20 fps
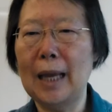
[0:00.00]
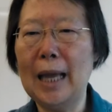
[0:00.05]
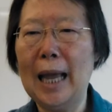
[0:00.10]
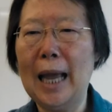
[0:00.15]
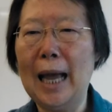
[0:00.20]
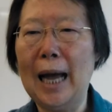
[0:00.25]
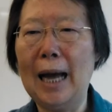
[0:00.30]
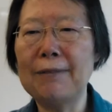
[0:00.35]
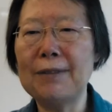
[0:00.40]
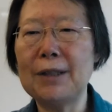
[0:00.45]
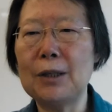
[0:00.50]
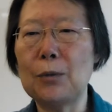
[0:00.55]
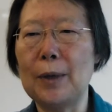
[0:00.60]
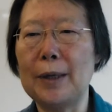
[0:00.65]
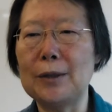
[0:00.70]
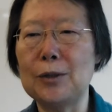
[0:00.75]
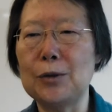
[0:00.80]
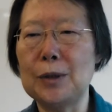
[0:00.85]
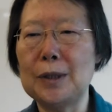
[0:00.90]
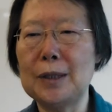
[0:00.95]
After
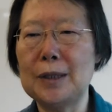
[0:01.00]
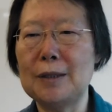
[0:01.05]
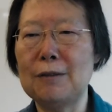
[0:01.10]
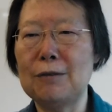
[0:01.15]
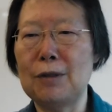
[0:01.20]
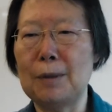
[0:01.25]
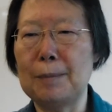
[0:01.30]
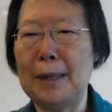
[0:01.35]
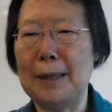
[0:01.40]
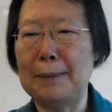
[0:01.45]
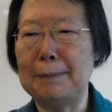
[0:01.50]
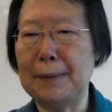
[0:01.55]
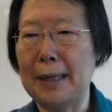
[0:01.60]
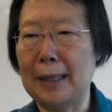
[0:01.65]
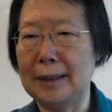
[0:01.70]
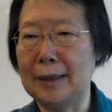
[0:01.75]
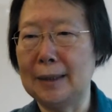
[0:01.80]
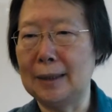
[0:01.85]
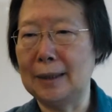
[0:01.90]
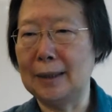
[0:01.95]
graduation from
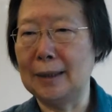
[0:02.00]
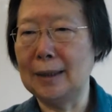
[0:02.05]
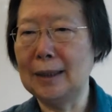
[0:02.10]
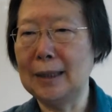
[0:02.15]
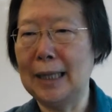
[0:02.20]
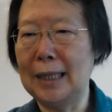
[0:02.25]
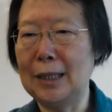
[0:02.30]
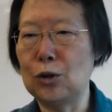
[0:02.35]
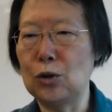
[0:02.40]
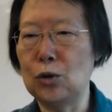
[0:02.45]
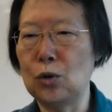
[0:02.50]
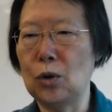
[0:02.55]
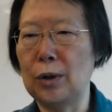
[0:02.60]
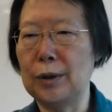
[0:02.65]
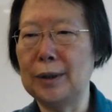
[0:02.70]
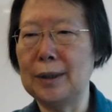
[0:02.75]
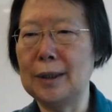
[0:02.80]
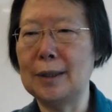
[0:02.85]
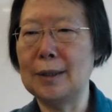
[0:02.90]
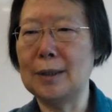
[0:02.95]
MIT, I
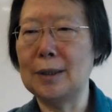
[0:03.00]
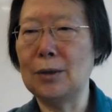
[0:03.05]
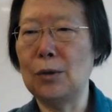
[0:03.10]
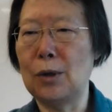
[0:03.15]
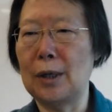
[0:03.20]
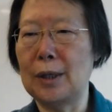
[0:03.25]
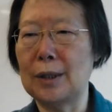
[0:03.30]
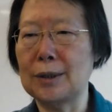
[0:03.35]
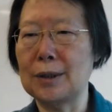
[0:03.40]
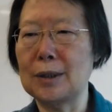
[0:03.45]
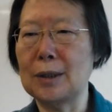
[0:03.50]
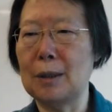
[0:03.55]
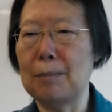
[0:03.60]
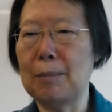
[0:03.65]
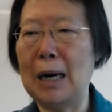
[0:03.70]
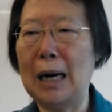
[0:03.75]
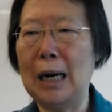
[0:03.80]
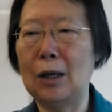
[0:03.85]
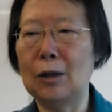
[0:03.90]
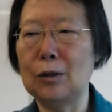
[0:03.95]
joined Xerox's
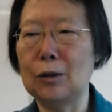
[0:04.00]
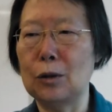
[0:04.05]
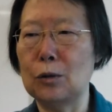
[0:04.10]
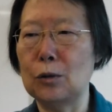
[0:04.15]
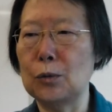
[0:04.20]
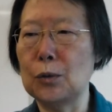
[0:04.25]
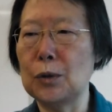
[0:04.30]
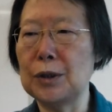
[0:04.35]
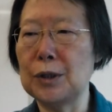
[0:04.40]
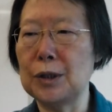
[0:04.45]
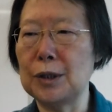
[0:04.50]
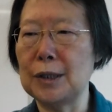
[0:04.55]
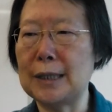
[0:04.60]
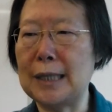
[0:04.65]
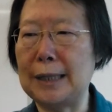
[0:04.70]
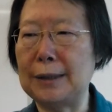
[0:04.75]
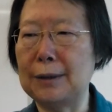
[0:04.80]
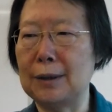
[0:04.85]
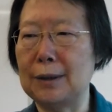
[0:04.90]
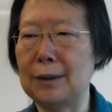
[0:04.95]
Palo Alto Research
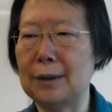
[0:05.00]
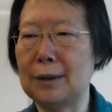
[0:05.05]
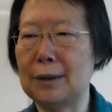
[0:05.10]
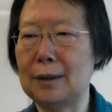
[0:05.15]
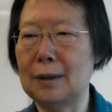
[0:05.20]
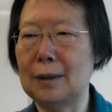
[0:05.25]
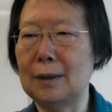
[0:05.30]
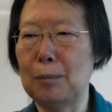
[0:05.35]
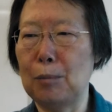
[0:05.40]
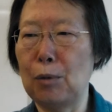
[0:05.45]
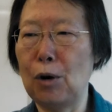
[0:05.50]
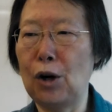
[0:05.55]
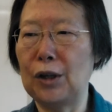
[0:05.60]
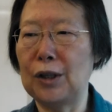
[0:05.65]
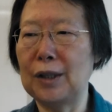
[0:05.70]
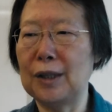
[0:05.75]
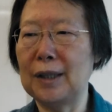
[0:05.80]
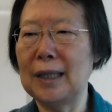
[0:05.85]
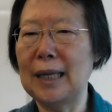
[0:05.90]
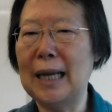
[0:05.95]
Center,
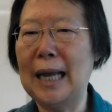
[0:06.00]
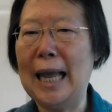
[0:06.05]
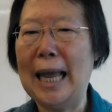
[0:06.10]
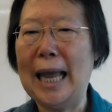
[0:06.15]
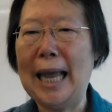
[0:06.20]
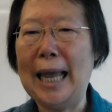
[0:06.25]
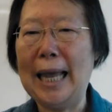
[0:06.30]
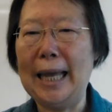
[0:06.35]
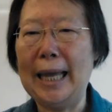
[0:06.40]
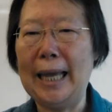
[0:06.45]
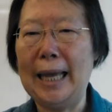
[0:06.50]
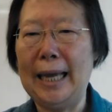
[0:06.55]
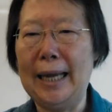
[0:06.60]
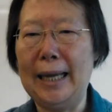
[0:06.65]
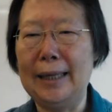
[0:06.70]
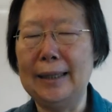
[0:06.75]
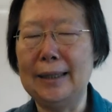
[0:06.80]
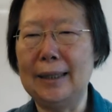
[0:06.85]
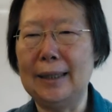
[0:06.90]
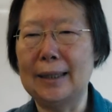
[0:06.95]
PARC,
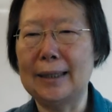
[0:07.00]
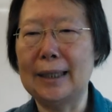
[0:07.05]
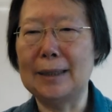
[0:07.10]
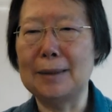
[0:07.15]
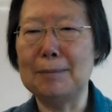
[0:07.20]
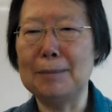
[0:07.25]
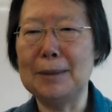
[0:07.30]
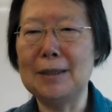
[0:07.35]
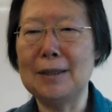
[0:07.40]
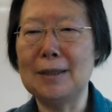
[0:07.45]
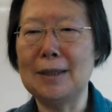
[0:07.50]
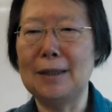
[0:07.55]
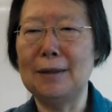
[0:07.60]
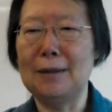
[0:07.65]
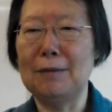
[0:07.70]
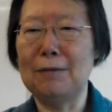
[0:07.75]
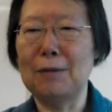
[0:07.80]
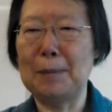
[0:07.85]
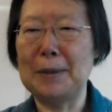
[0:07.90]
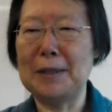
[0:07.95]
and got a mission
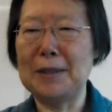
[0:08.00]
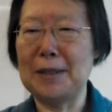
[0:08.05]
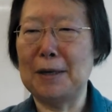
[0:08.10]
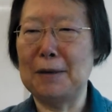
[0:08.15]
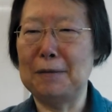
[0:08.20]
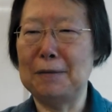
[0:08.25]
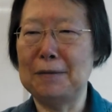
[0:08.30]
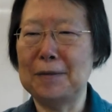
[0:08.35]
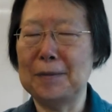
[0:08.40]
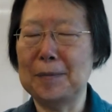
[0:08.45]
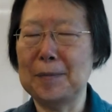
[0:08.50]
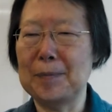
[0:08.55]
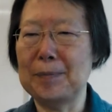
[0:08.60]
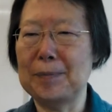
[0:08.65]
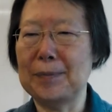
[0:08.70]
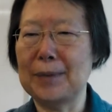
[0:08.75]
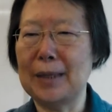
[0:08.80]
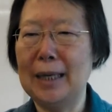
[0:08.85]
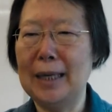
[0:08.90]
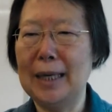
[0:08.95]
for myself:
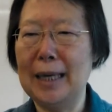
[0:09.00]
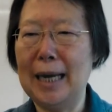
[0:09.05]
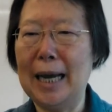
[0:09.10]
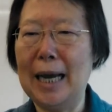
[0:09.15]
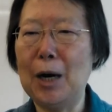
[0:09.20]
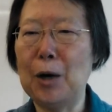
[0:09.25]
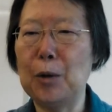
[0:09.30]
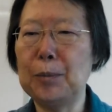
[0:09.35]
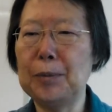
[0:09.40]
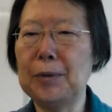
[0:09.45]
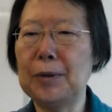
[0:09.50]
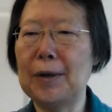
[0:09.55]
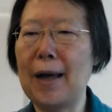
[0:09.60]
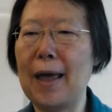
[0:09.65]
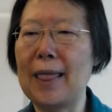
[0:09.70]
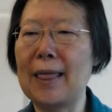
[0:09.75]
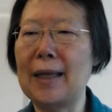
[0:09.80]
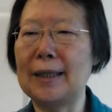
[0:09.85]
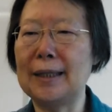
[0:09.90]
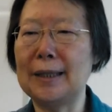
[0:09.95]
help
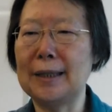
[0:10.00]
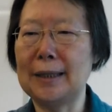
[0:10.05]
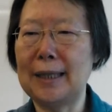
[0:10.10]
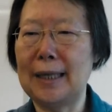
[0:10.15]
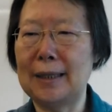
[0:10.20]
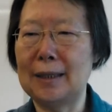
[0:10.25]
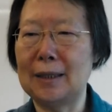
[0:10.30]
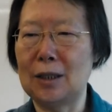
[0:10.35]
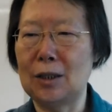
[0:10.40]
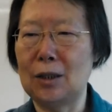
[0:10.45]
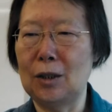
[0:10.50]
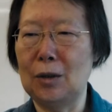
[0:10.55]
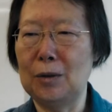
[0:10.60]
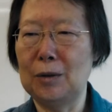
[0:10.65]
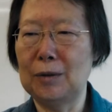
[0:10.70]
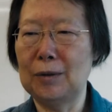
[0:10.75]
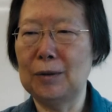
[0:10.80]
the internet grow.